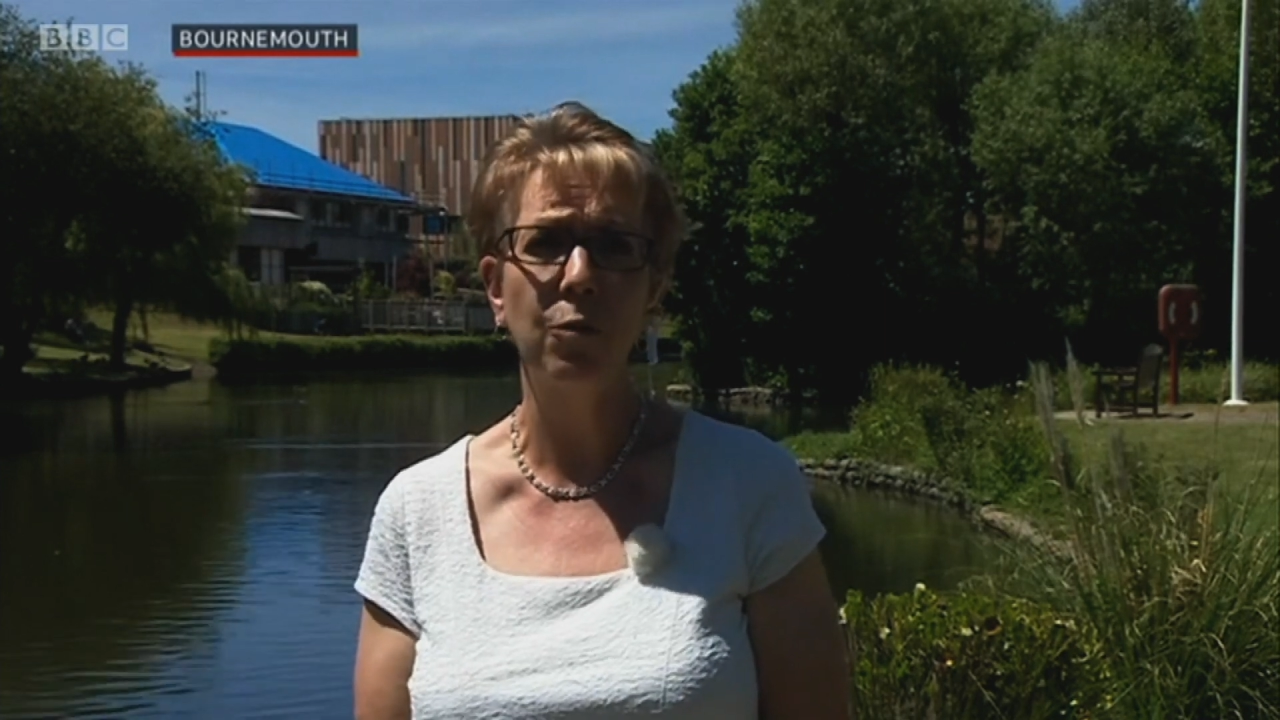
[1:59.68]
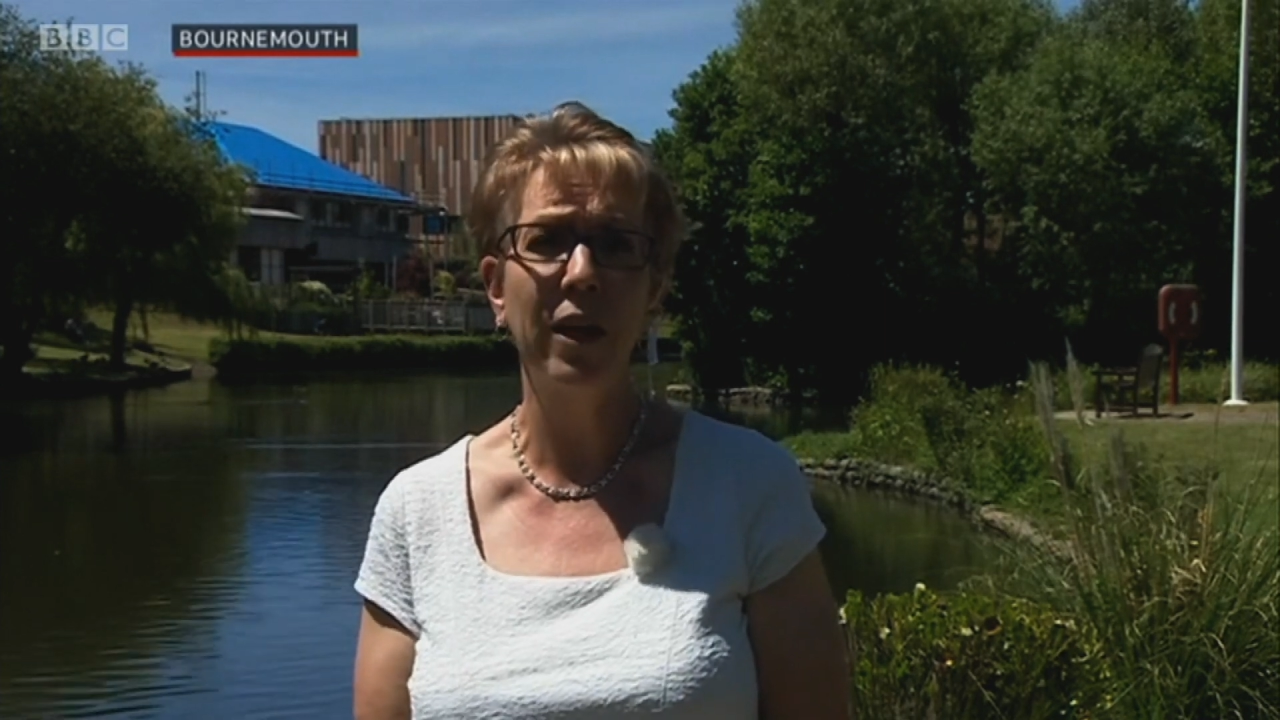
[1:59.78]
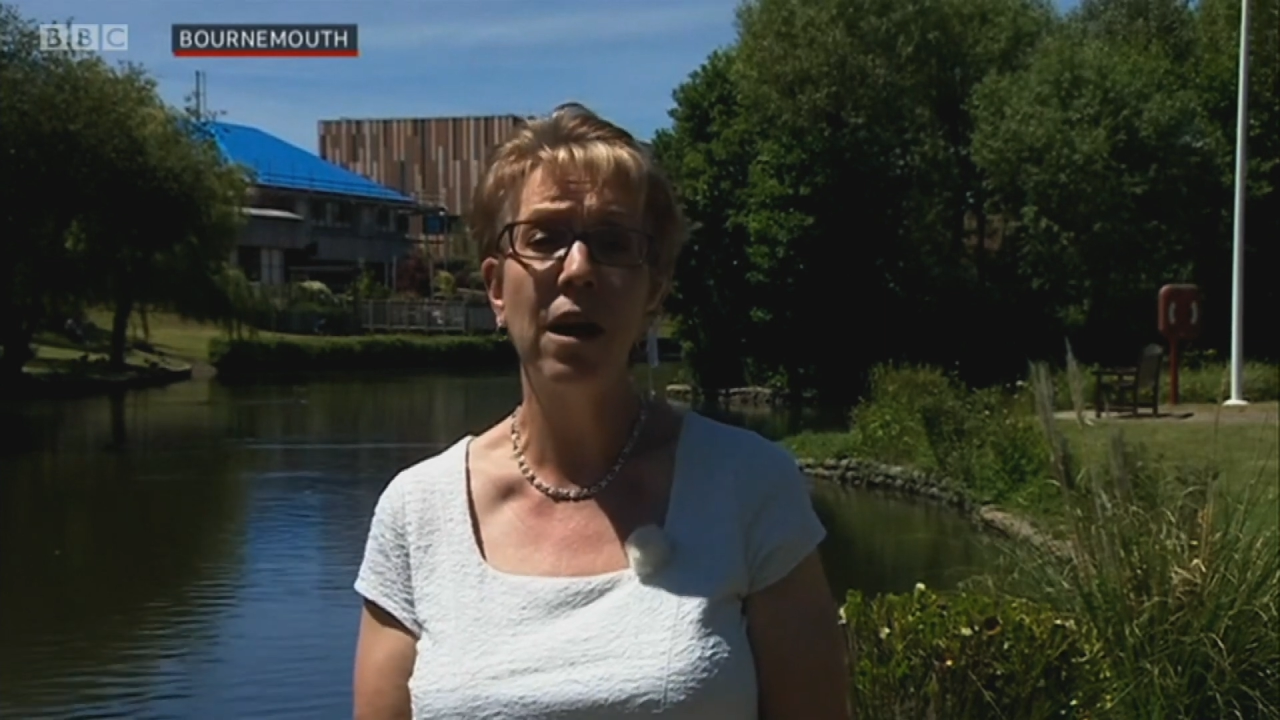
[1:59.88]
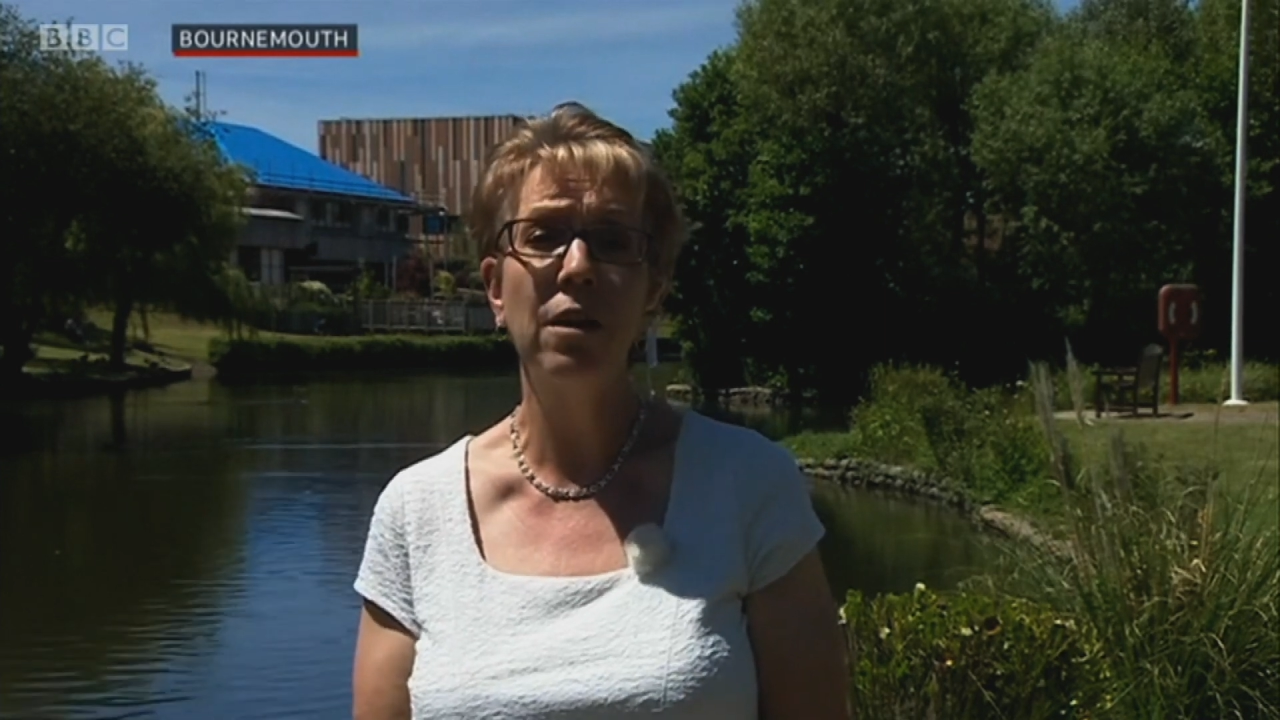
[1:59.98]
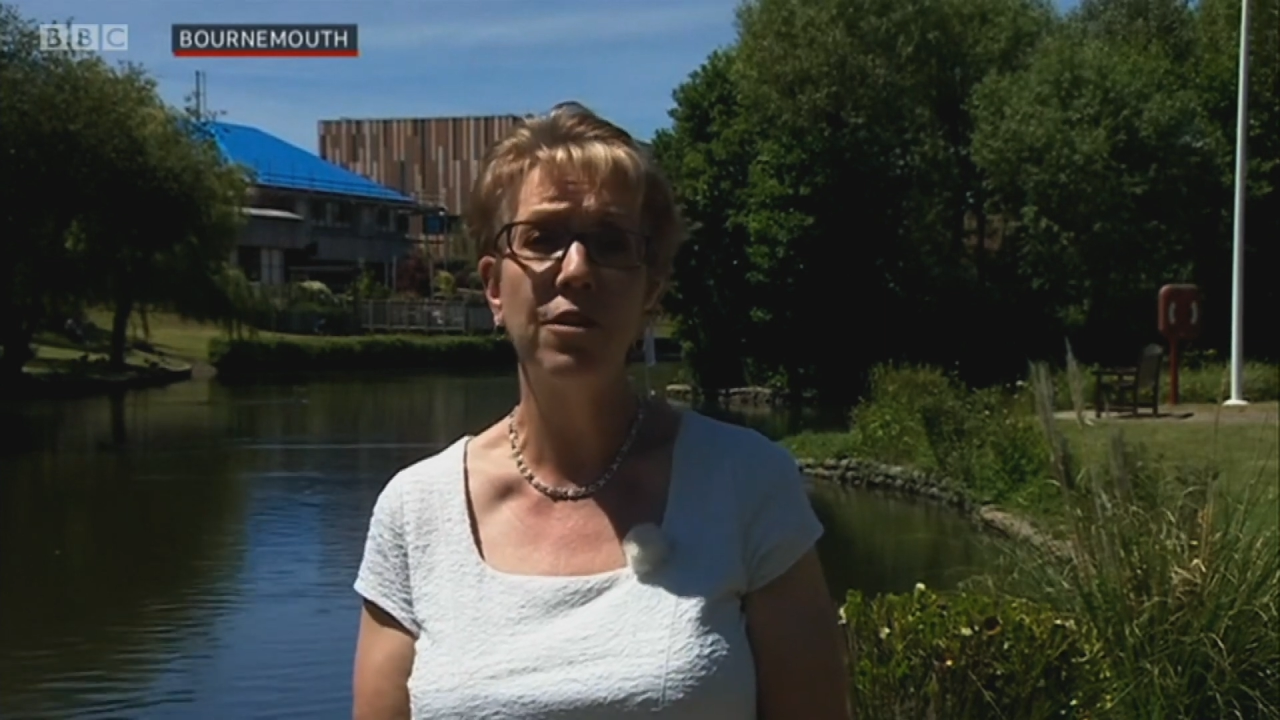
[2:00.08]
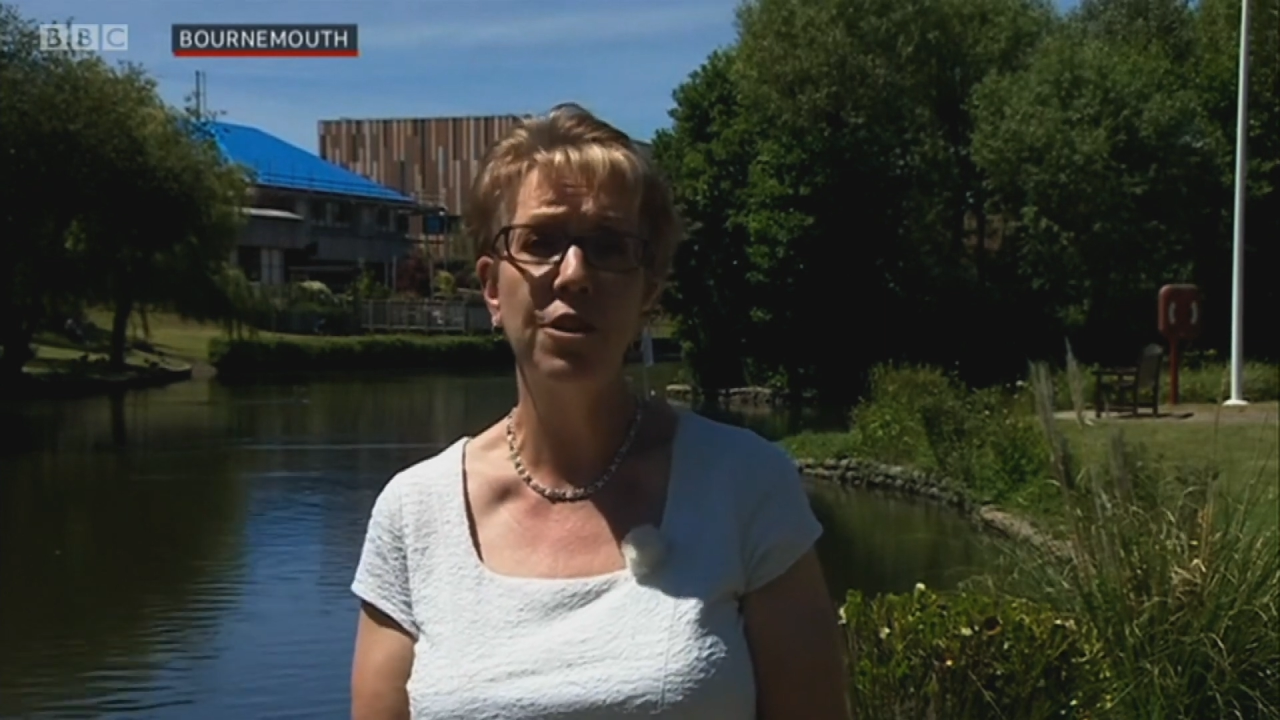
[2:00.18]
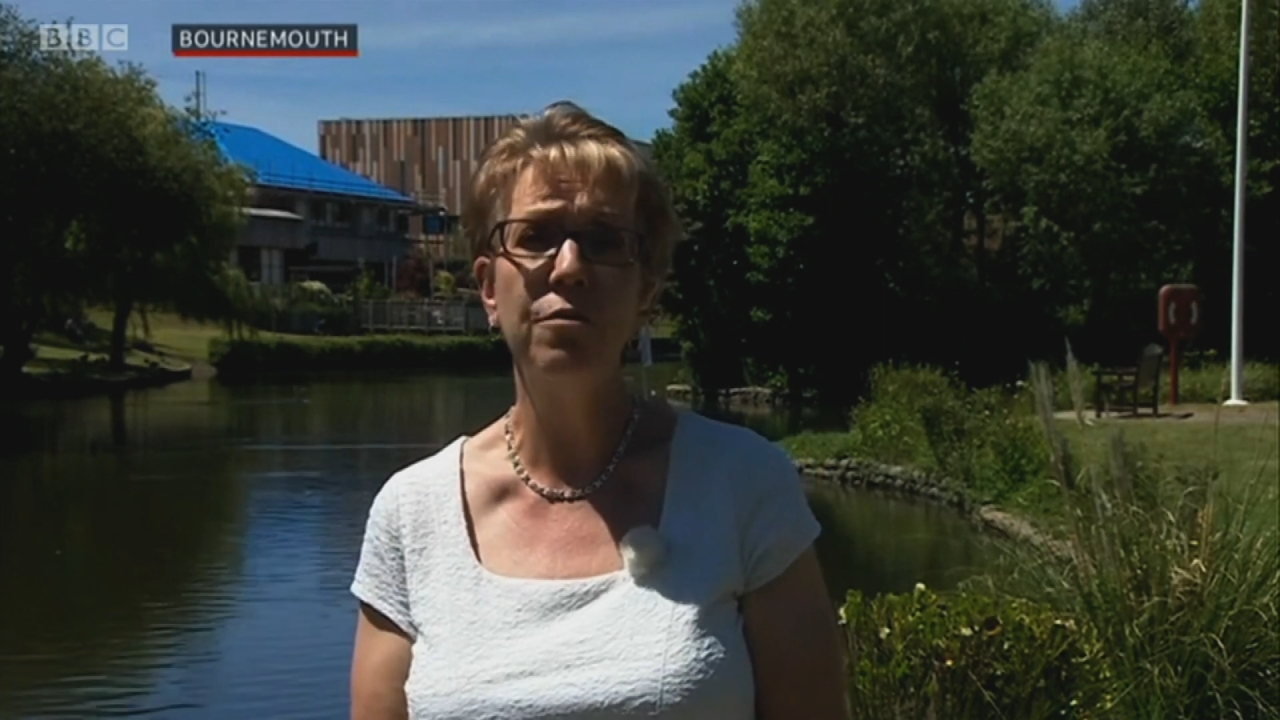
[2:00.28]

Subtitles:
that we can't